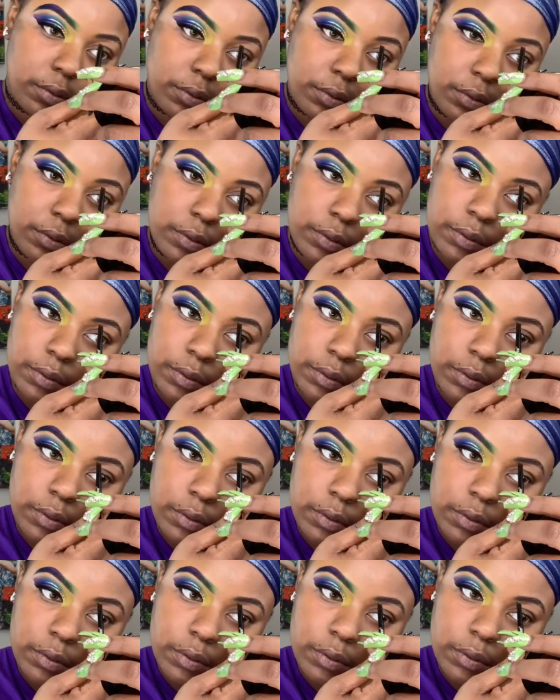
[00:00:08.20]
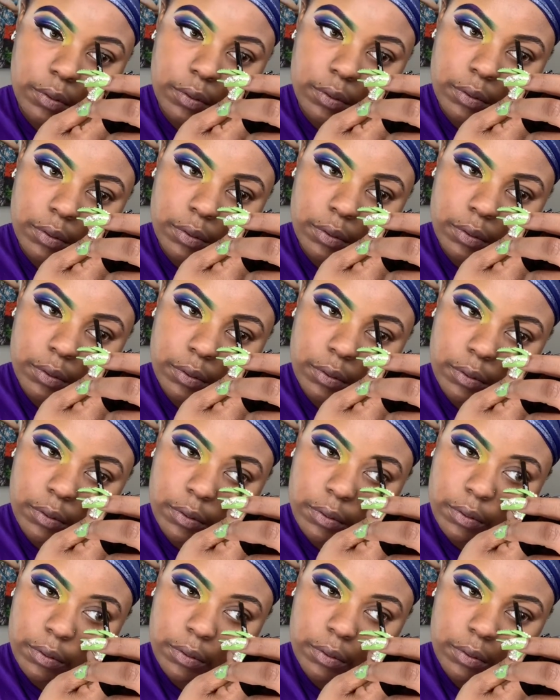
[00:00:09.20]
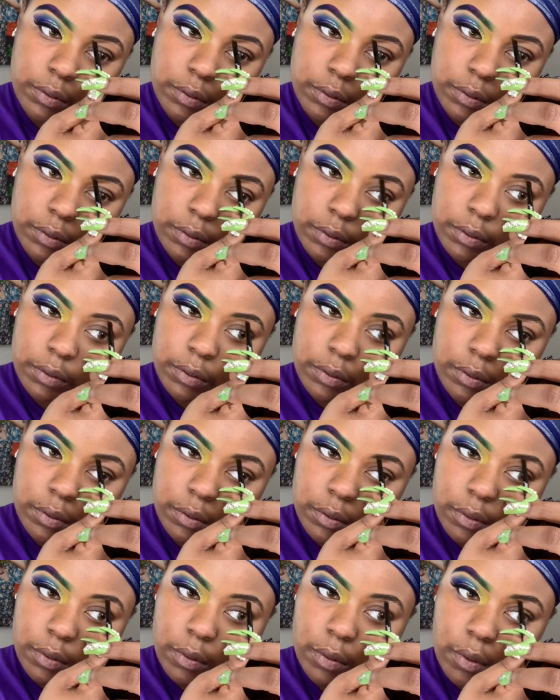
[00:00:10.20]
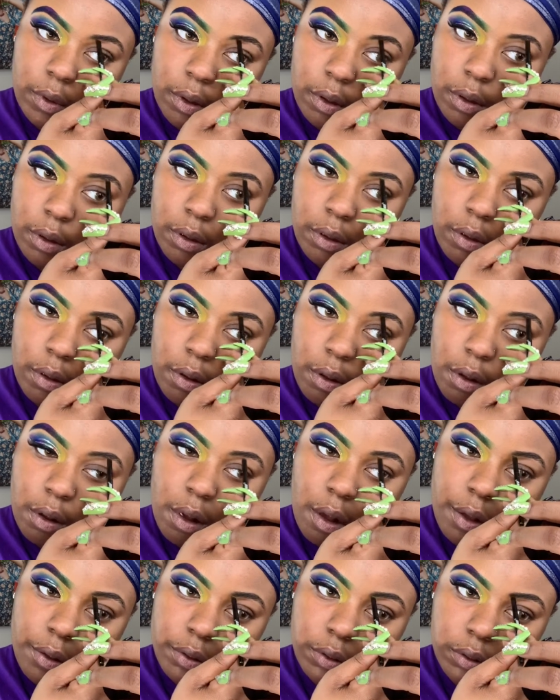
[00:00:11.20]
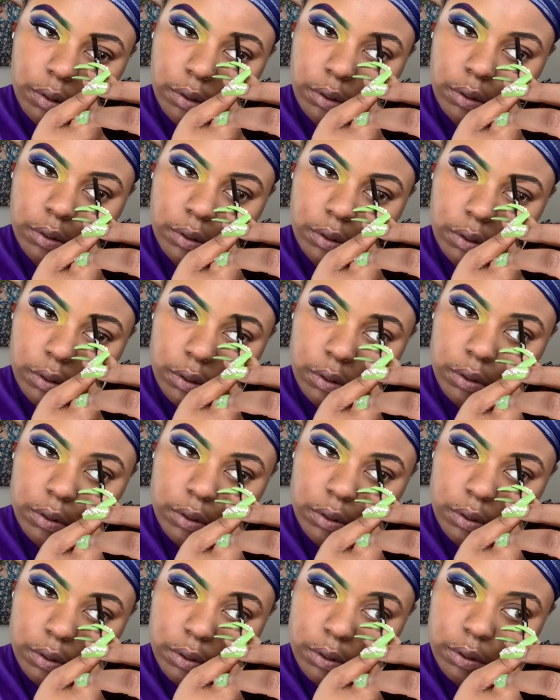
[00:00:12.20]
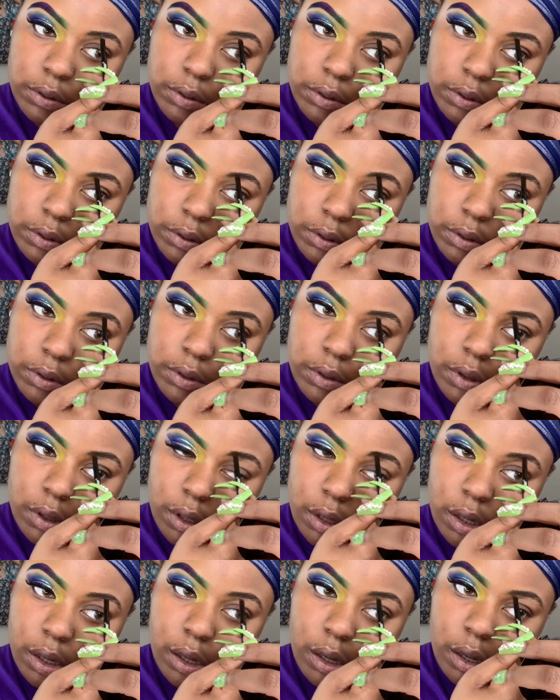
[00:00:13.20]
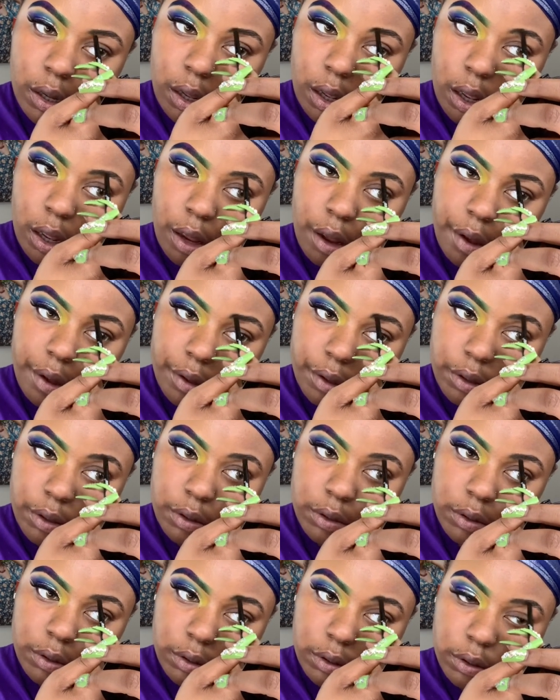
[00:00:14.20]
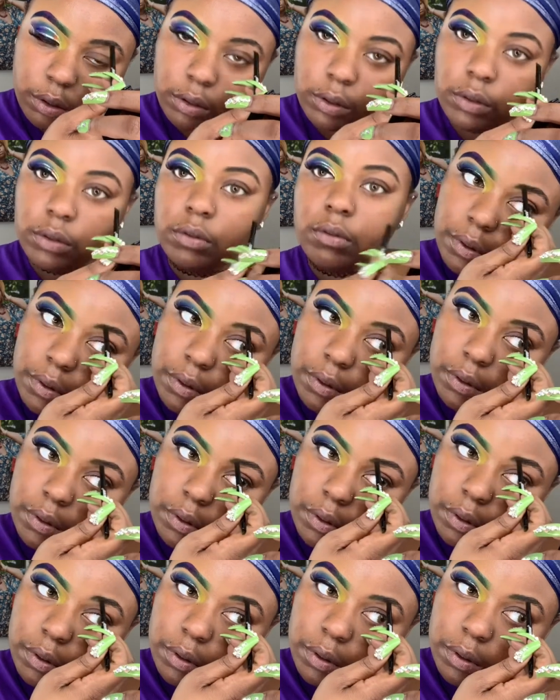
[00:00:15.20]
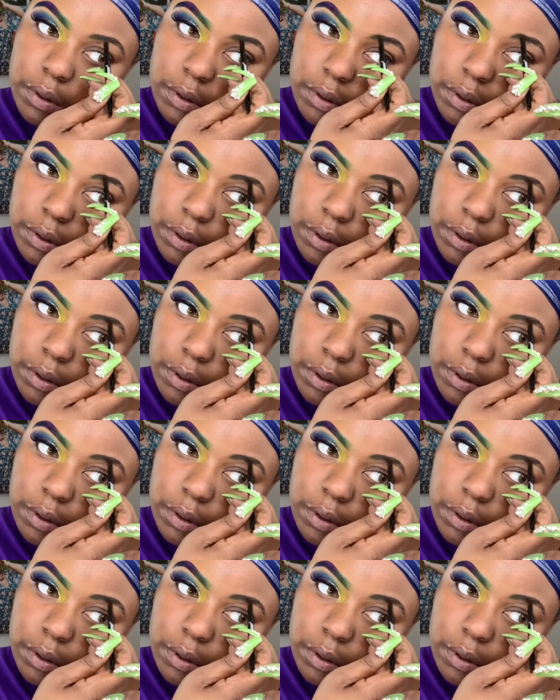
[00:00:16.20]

All right, let's get to it. All right, so first we're going to start by packing that green on there on the front of the eyebrow, right?